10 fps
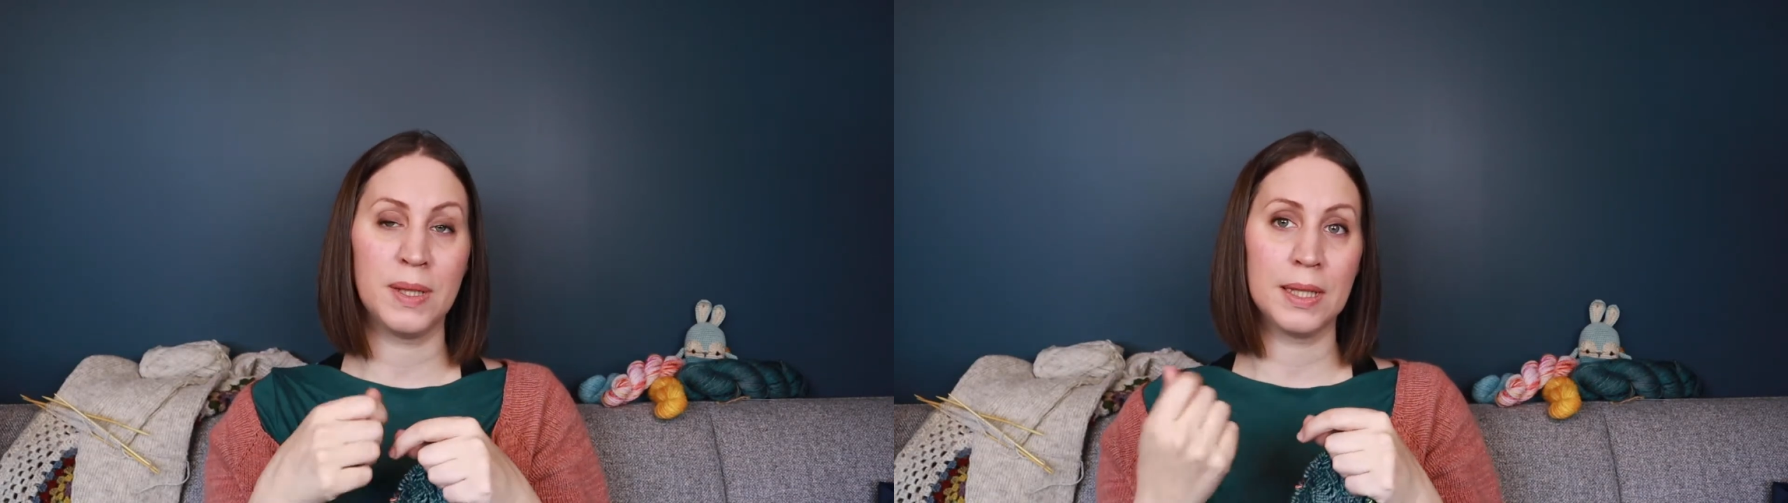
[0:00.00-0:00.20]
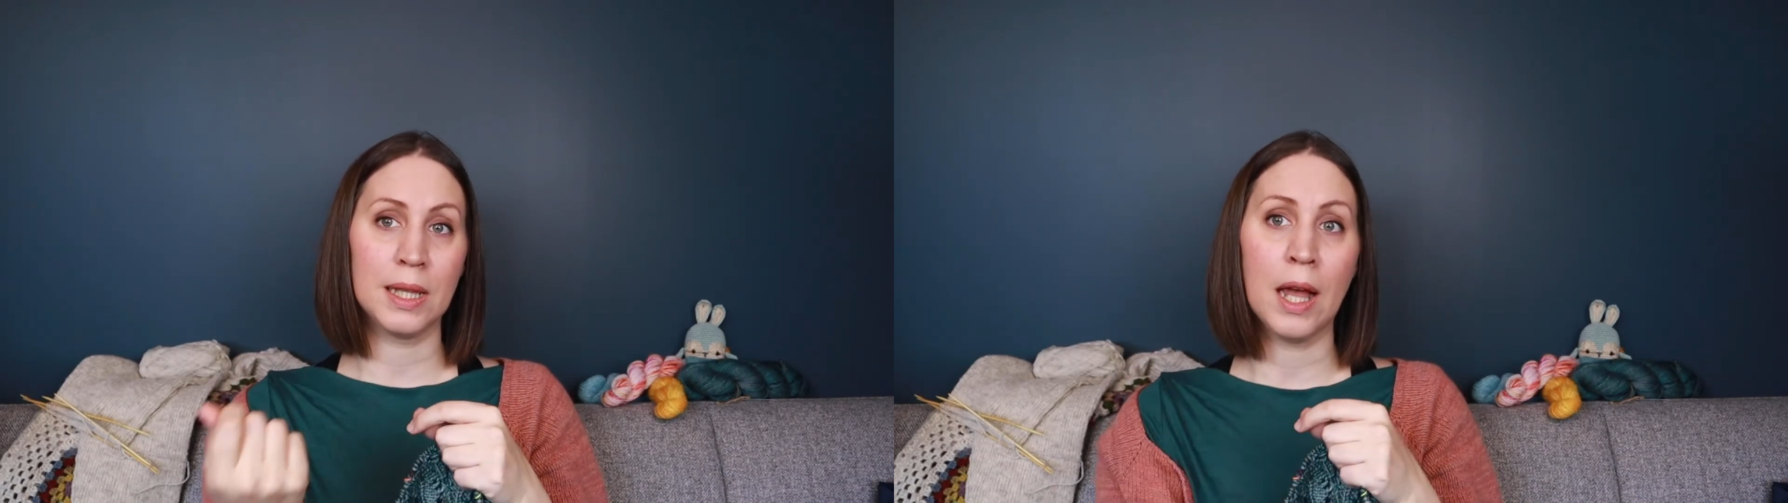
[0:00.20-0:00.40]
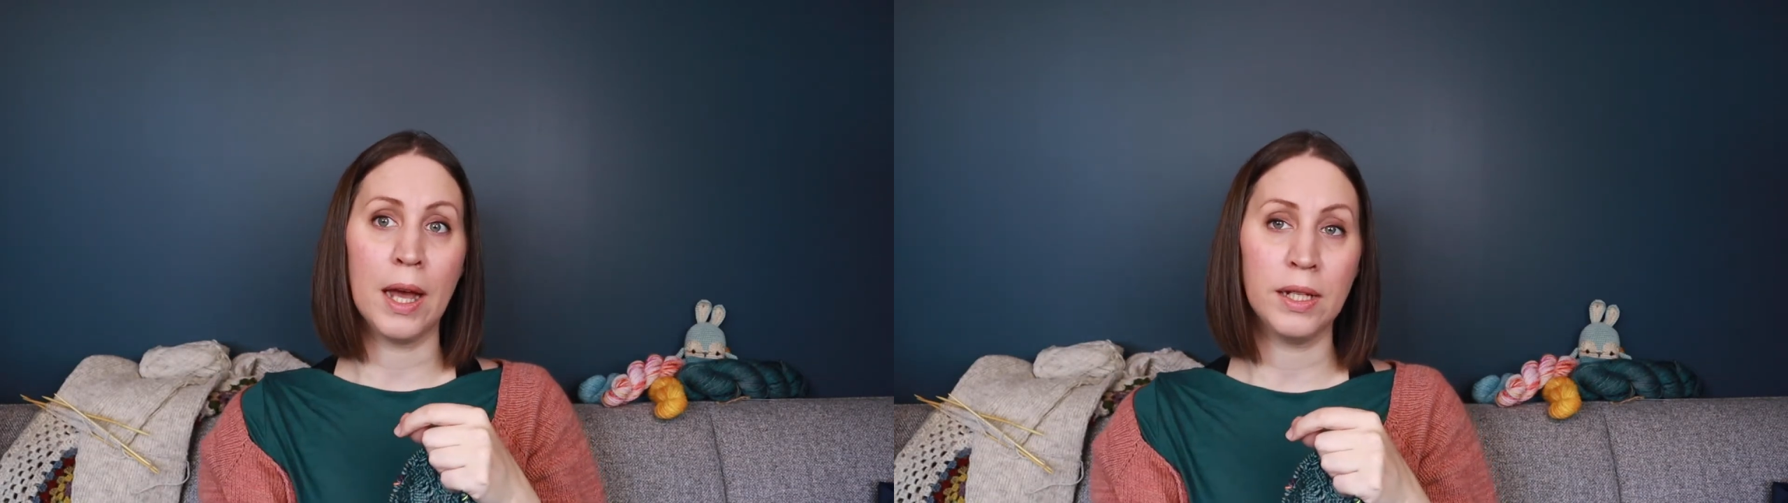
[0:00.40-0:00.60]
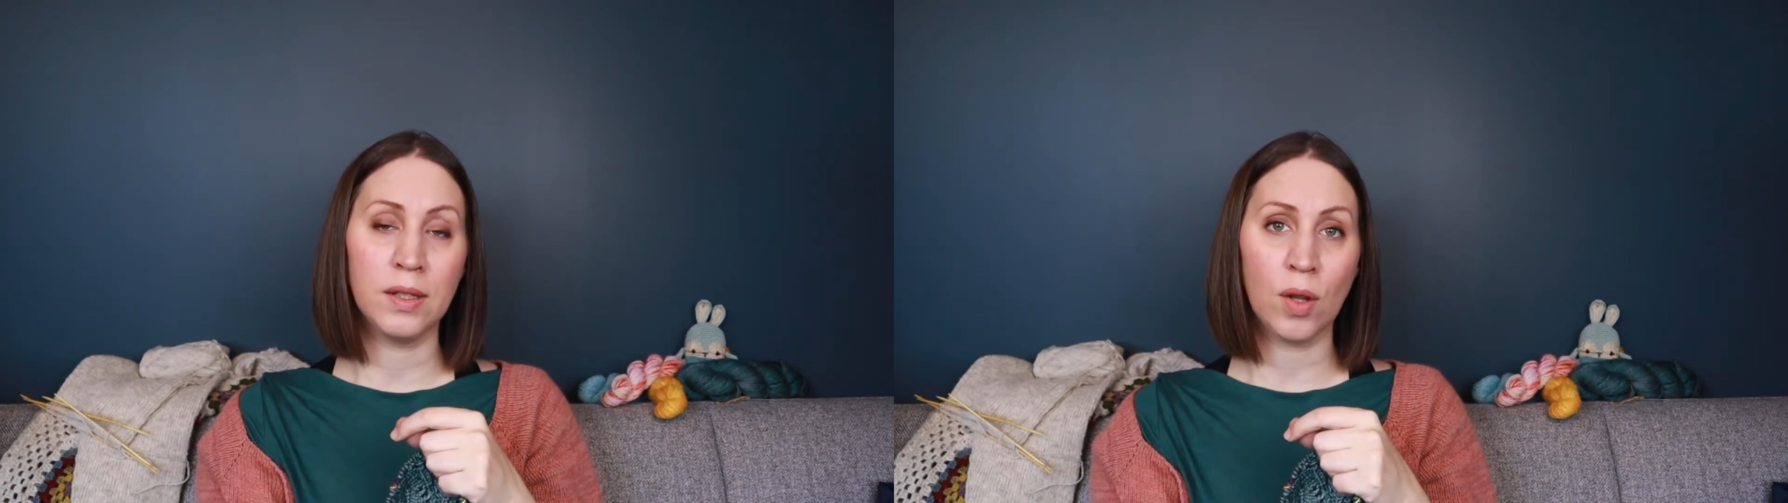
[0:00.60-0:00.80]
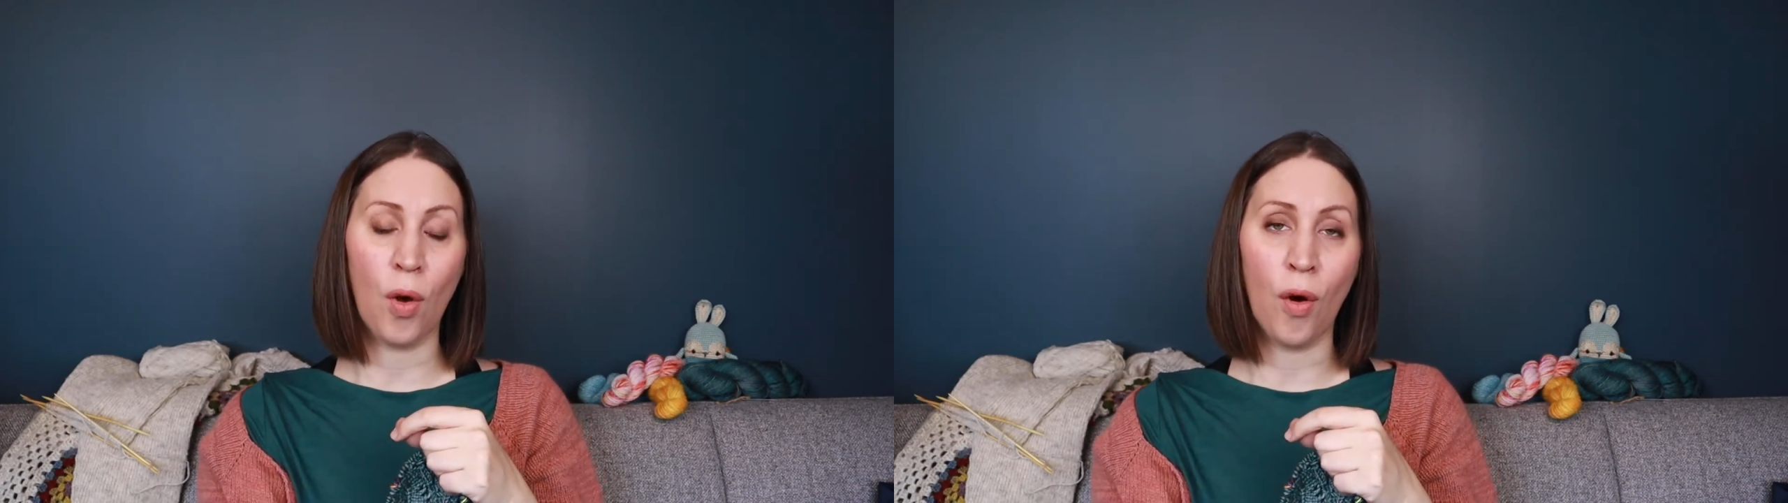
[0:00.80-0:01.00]

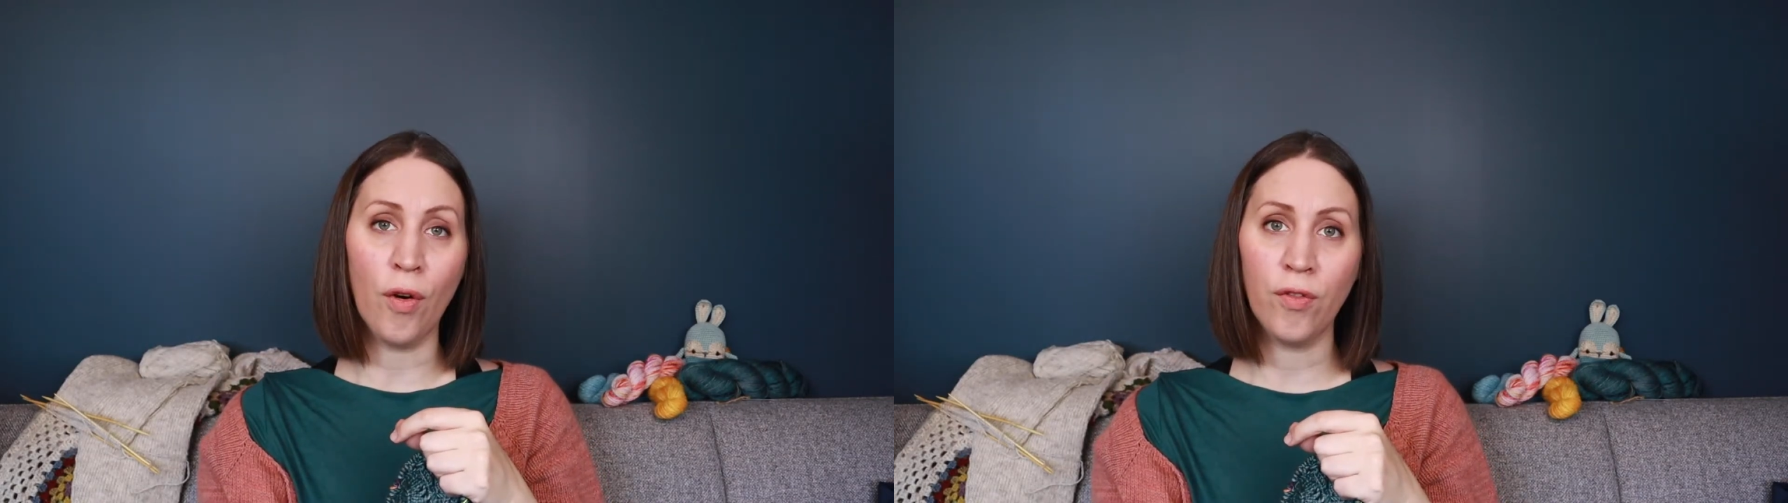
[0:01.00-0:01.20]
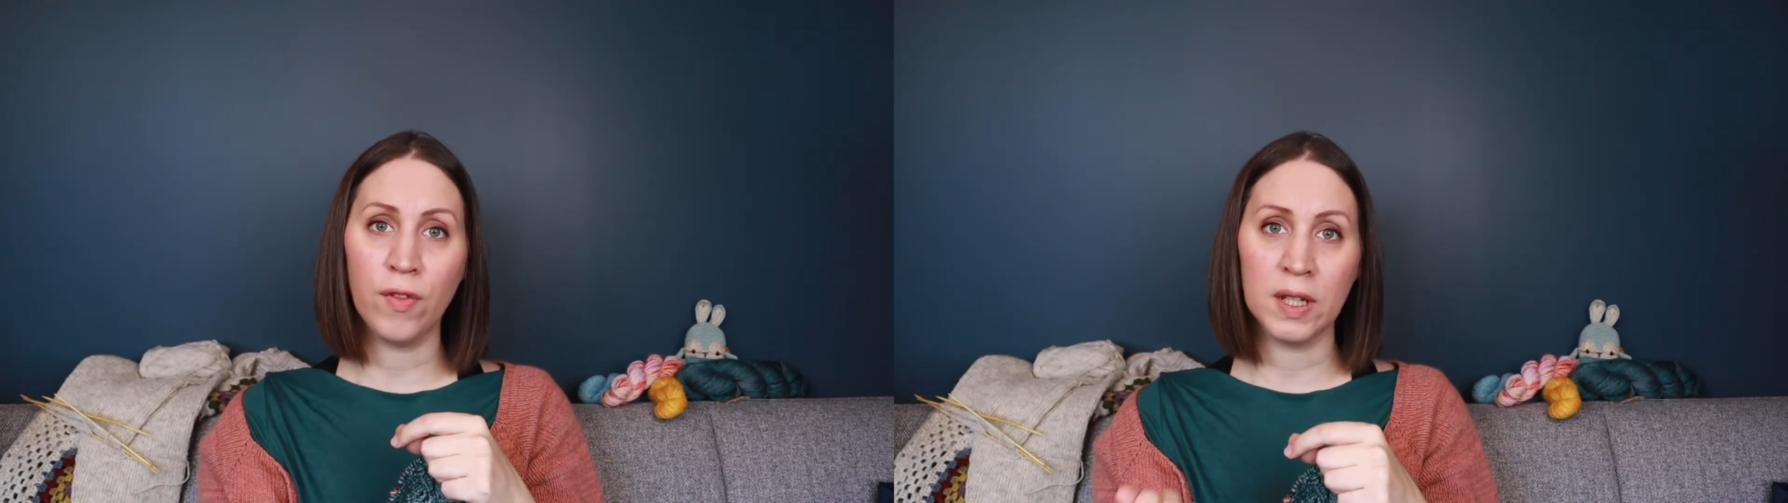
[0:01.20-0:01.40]
slides off